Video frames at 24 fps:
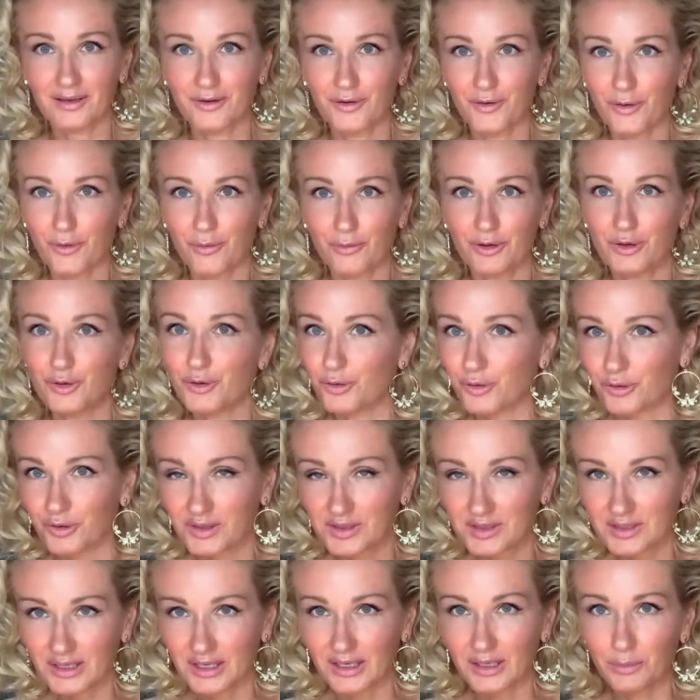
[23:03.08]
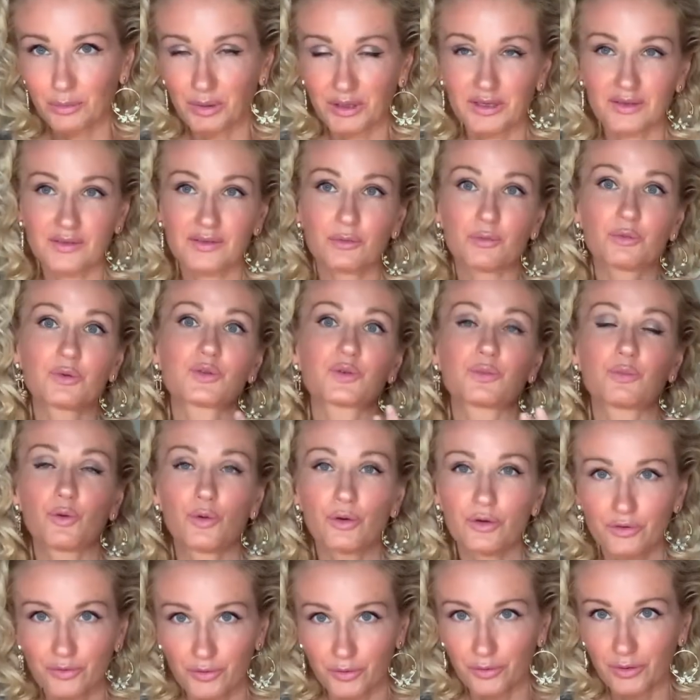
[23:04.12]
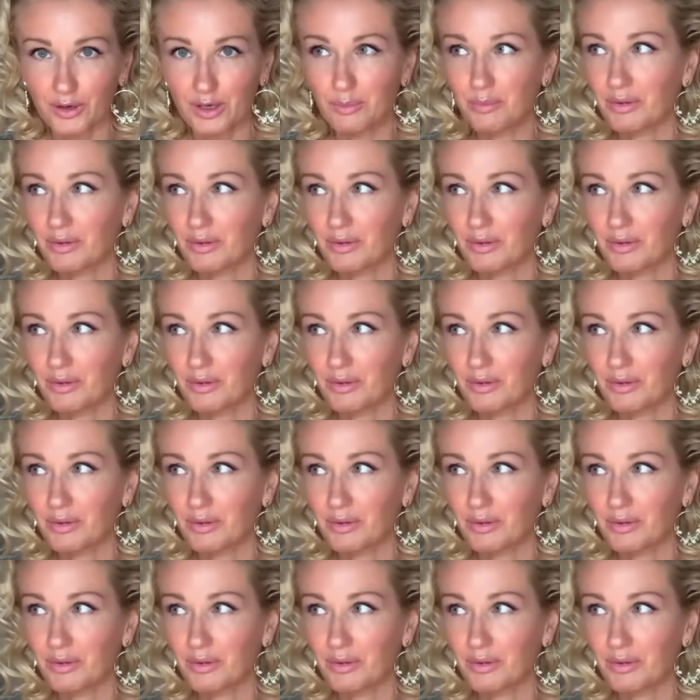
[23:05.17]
you know, in New York City, because it was more dirty.